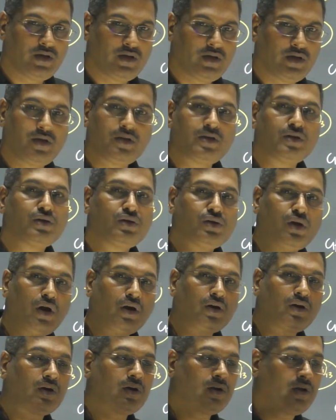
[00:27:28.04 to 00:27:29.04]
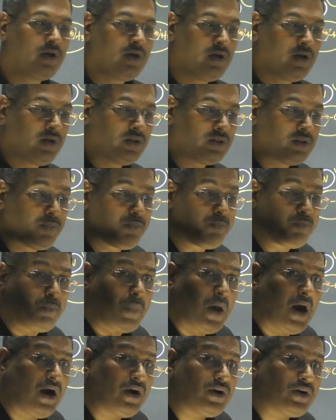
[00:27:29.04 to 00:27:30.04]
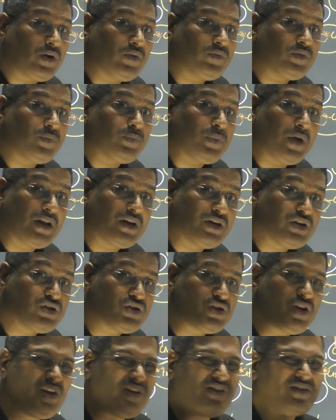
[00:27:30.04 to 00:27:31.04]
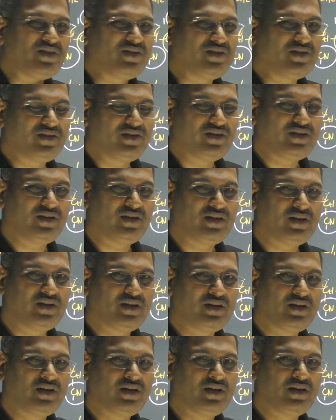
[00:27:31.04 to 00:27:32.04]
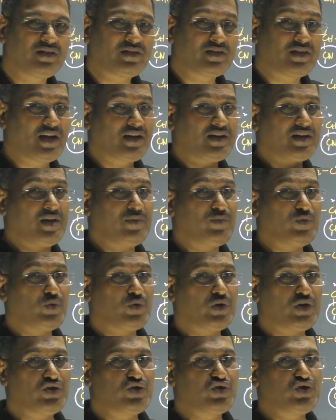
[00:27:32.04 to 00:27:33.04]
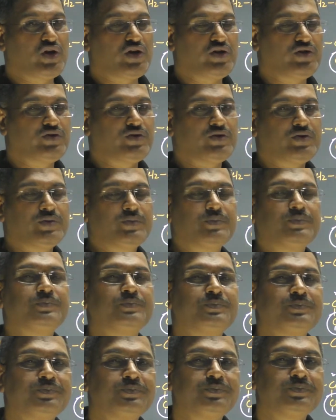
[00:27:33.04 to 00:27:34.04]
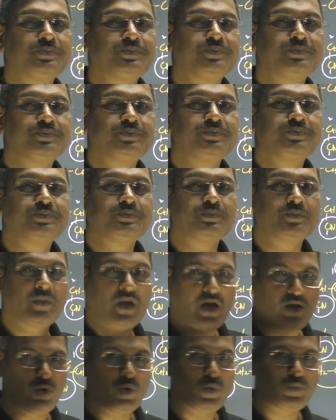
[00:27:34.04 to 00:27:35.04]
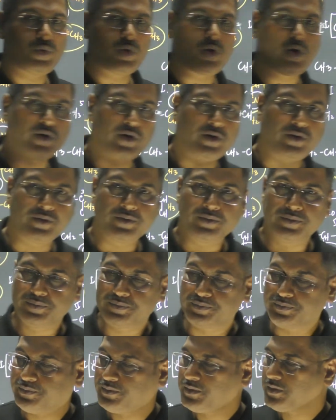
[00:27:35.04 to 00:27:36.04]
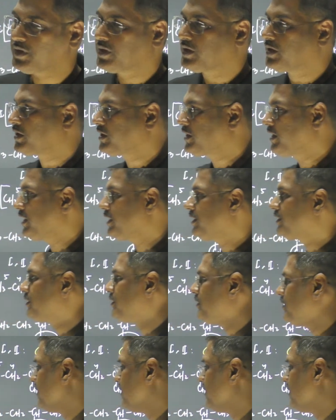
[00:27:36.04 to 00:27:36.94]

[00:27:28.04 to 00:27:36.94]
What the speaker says: It is not the part of the parent chain. That time you can change. I hope you got it. Correct?